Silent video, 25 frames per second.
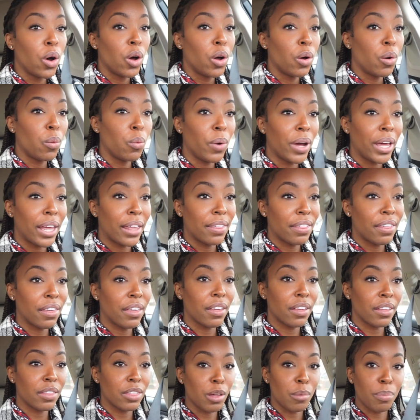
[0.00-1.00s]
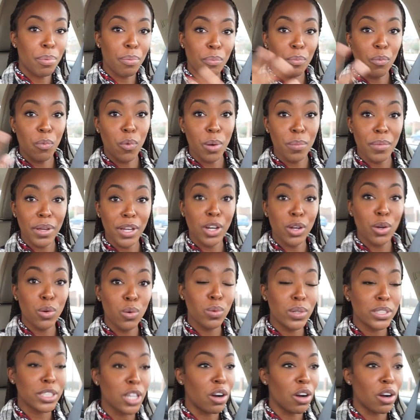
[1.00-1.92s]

with the woman who was